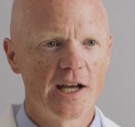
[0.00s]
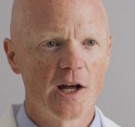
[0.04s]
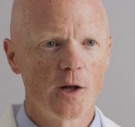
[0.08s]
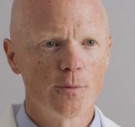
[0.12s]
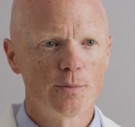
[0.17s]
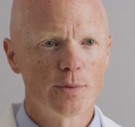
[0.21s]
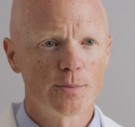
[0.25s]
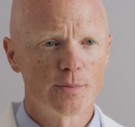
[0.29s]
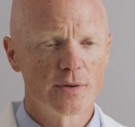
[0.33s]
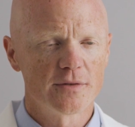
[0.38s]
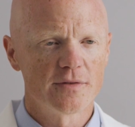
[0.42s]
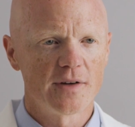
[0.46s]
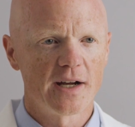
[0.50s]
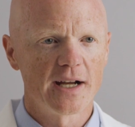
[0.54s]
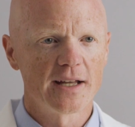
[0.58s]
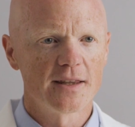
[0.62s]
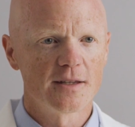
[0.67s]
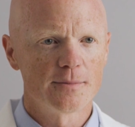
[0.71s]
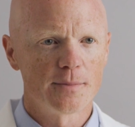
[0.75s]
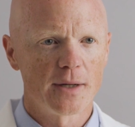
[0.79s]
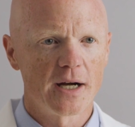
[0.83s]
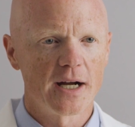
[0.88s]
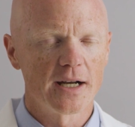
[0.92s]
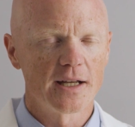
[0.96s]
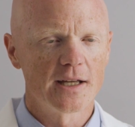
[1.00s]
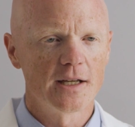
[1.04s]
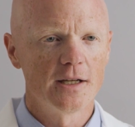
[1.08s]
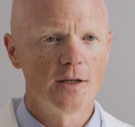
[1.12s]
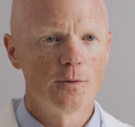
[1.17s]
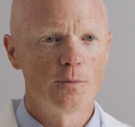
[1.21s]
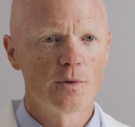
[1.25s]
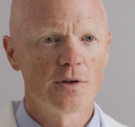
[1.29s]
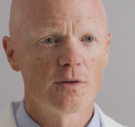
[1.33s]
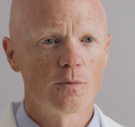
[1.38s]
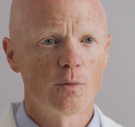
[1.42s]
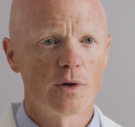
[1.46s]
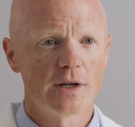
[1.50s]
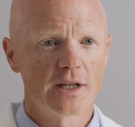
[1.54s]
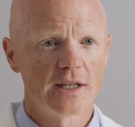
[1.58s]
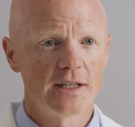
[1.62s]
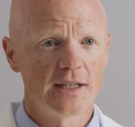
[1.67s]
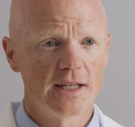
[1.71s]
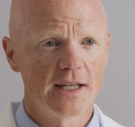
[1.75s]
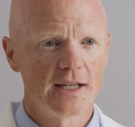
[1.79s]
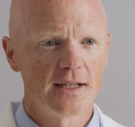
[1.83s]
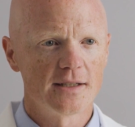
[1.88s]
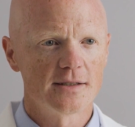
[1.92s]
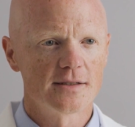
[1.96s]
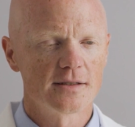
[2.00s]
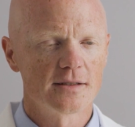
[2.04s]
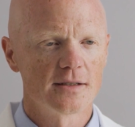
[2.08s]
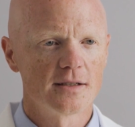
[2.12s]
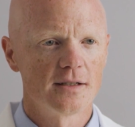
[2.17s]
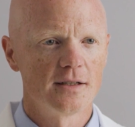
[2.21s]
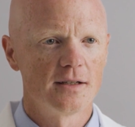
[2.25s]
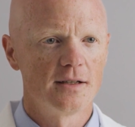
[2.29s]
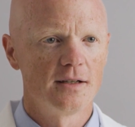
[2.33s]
help provide the body with what it needs.